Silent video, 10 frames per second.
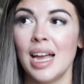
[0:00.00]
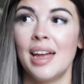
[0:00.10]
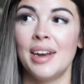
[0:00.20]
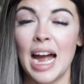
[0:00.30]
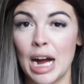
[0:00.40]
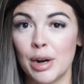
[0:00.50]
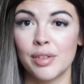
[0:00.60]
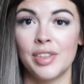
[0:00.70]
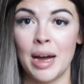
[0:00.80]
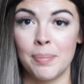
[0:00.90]
And out
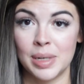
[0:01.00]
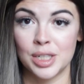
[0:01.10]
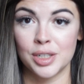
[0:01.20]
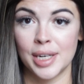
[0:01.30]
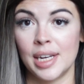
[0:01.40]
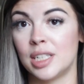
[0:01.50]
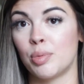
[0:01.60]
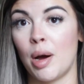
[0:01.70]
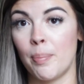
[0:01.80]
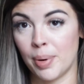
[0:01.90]
of that misery is
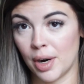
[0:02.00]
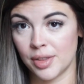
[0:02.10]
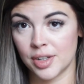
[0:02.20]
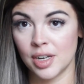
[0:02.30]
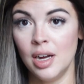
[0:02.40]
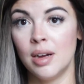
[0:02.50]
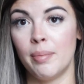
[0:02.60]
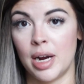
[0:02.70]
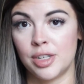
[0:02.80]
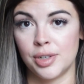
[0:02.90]
what birthed
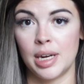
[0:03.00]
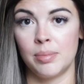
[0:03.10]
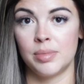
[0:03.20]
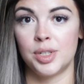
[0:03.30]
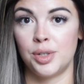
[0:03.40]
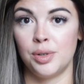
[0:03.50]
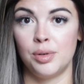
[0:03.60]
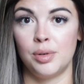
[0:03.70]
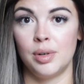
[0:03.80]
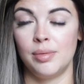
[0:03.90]
my dream
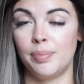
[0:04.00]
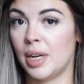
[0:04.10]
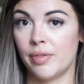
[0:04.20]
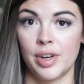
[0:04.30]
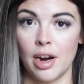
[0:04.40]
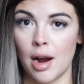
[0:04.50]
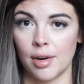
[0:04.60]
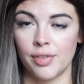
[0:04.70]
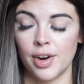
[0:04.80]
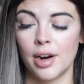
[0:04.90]
to be a
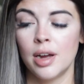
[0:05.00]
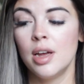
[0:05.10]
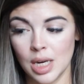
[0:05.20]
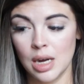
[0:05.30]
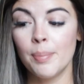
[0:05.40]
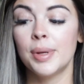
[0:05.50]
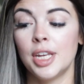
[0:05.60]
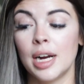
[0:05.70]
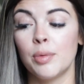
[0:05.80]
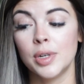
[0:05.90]
videographer. But
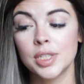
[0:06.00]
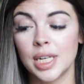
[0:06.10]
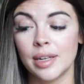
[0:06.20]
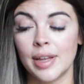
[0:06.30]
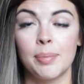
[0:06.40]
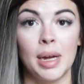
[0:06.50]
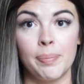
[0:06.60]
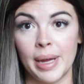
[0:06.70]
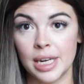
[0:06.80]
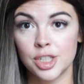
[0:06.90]
then I will say, like, my
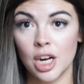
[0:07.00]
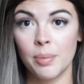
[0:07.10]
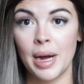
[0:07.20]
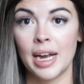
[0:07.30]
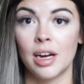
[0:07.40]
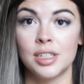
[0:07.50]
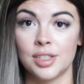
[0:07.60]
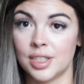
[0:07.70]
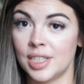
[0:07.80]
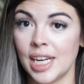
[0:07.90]
bank job, I got
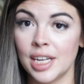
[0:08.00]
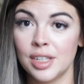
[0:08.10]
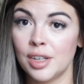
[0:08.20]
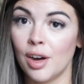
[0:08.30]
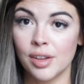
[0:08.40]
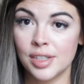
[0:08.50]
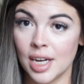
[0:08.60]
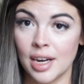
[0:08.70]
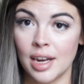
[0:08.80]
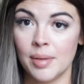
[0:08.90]
to stand all the
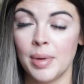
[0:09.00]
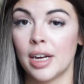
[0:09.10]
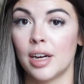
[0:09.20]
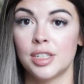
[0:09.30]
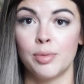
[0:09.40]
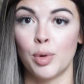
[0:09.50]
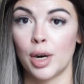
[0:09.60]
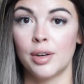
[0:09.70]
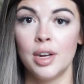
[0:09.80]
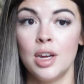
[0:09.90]
time. I got to
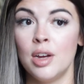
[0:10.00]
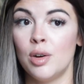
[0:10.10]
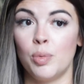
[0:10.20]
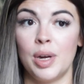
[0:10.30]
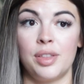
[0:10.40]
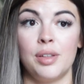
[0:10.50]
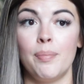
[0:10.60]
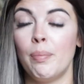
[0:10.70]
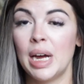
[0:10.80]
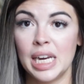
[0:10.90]
work with
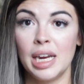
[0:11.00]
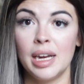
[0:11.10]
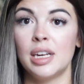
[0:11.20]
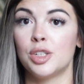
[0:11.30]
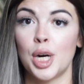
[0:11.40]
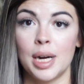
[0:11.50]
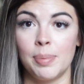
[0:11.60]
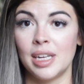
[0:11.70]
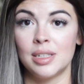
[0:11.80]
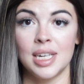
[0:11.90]
money and try to
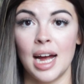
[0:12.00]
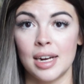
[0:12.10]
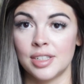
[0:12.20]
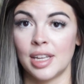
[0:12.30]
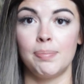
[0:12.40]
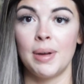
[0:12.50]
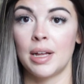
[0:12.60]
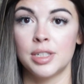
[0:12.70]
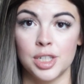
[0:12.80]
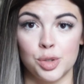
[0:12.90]
be exact and like
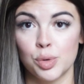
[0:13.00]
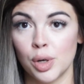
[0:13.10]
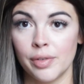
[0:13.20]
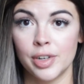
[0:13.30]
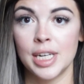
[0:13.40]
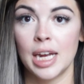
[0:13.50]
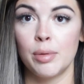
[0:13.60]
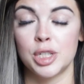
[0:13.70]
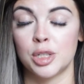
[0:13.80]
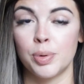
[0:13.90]
balance a drawer every day,
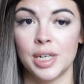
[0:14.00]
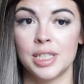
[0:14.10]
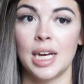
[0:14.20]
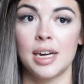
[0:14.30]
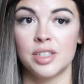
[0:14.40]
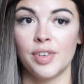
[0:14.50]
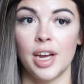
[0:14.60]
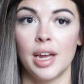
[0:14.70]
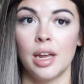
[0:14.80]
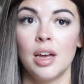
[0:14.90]
which is pretty
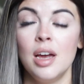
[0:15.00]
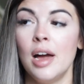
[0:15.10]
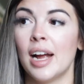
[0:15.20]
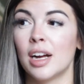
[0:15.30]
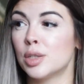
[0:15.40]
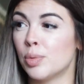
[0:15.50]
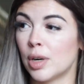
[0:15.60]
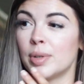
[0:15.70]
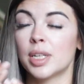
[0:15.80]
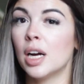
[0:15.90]
satisfying. I got to
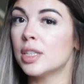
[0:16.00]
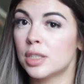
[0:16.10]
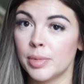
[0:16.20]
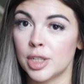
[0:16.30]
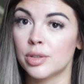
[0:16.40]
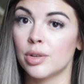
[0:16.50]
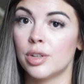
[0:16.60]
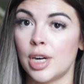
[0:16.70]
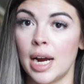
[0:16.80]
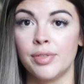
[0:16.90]
work with customers through
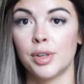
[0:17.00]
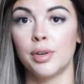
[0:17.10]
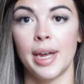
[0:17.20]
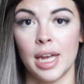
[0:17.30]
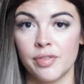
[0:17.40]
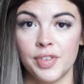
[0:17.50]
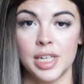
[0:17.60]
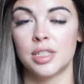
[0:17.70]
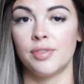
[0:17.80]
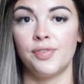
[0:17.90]
the drive-through and
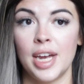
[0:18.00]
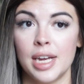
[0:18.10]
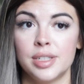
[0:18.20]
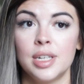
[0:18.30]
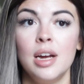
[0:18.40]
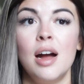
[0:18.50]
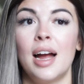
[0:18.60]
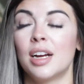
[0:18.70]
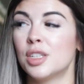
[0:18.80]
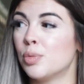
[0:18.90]
face-to-face.
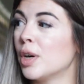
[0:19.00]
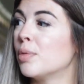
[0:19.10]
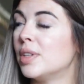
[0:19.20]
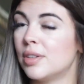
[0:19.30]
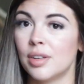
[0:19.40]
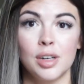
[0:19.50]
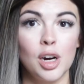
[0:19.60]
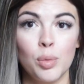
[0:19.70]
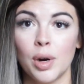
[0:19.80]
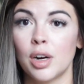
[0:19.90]
I got to work with
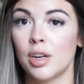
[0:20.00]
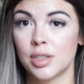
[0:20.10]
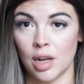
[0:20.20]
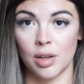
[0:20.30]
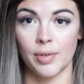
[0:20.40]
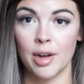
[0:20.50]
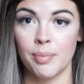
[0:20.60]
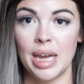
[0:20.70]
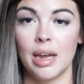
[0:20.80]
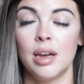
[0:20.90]
coworkers all
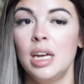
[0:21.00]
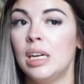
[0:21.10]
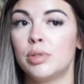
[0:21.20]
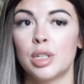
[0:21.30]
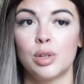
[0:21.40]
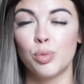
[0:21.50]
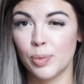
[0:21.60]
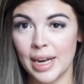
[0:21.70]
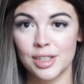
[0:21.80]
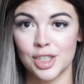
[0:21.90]
around me. It was a
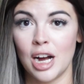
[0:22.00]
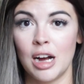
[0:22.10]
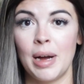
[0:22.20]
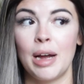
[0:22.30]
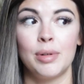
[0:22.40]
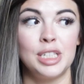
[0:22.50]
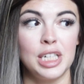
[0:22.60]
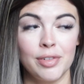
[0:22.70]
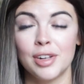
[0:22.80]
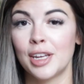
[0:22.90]
great job. I would
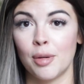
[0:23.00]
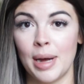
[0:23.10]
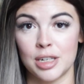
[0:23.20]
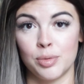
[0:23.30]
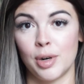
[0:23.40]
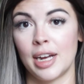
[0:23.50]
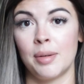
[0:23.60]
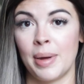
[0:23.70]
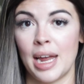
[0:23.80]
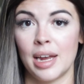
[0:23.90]
definitely go back to work at
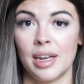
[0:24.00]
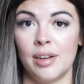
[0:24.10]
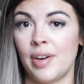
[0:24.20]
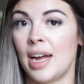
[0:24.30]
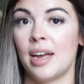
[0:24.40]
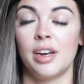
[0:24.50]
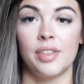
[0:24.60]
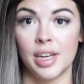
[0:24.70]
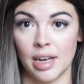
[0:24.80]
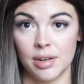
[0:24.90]
a bank if I had
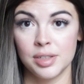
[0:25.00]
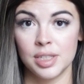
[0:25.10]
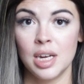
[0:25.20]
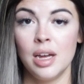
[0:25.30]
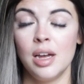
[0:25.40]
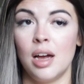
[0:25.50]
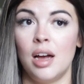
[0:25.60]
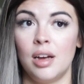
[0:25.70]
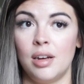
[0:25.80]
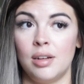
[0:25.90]
nothing else.
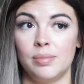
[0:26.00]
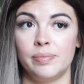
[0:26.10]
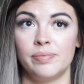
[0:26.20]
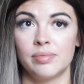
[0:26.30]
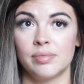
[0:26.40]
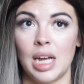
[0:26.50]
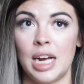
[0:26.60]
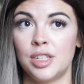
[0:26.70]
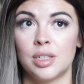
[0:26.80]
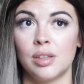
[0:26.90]

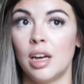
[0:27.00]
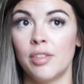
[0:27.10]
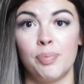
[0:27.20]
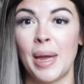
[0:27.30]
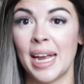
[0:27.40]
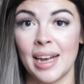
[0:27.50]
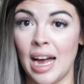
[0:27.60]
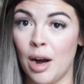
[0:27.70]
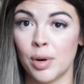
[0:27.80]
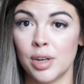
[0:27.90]
I just love bank
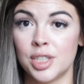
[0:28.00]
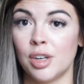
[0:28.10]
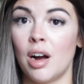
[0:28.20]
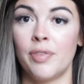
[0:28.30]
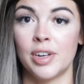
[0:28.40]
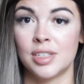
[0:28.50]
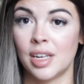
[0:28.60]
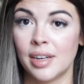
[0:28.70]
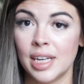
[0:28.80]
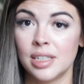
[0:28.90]
hours. You're off on
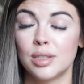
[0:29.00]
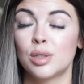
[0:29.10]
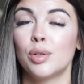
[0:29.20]
Sundays.